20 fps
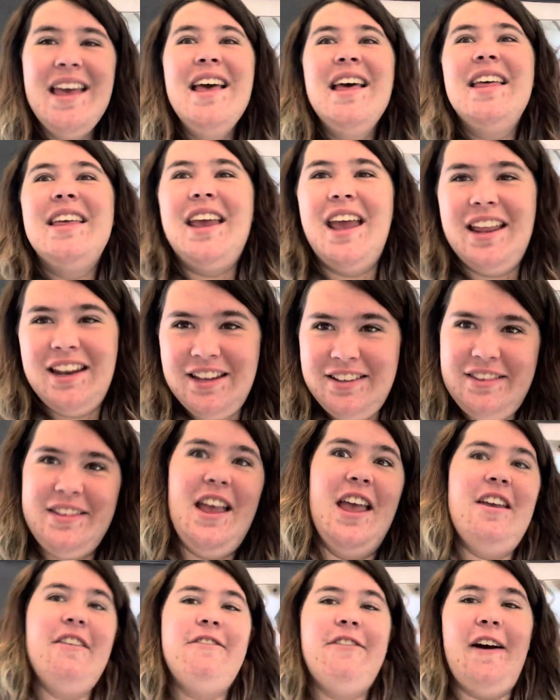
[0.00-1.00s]
it is
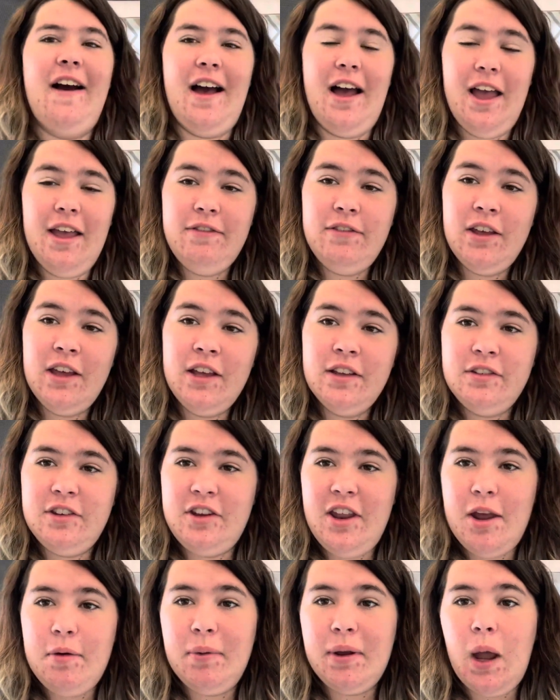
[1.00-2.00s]
day five.
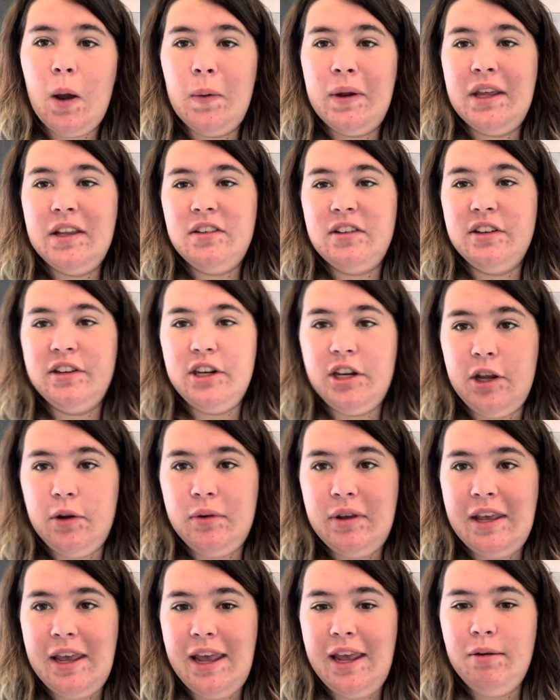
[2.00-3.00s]
Today we're going into
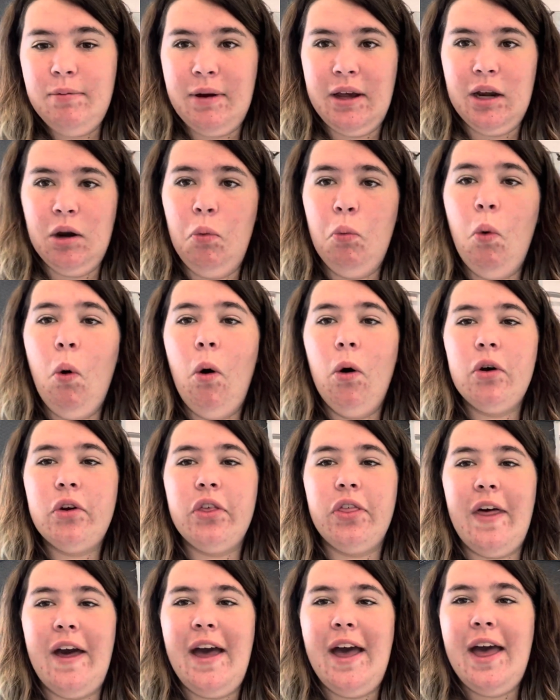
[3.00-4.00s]
Newquay. We're going to walk
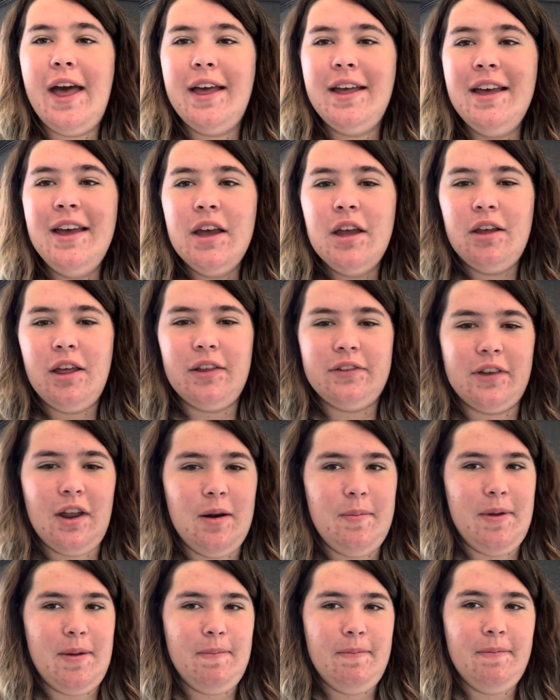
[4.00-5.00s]
there. That's going
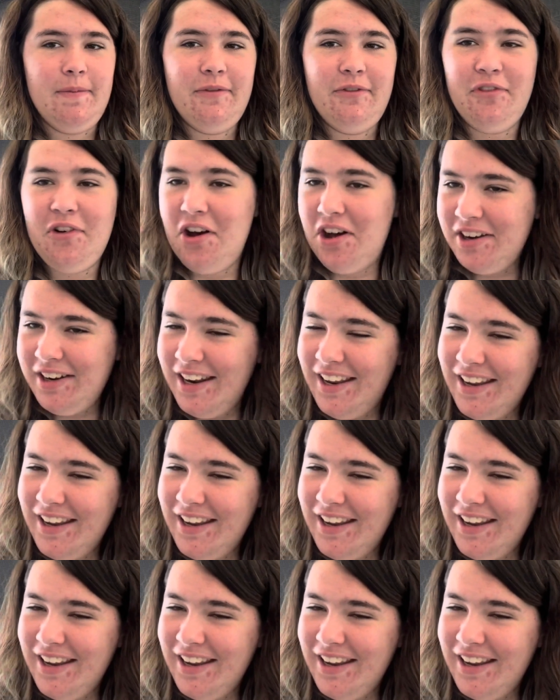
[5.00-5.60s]
to be fun.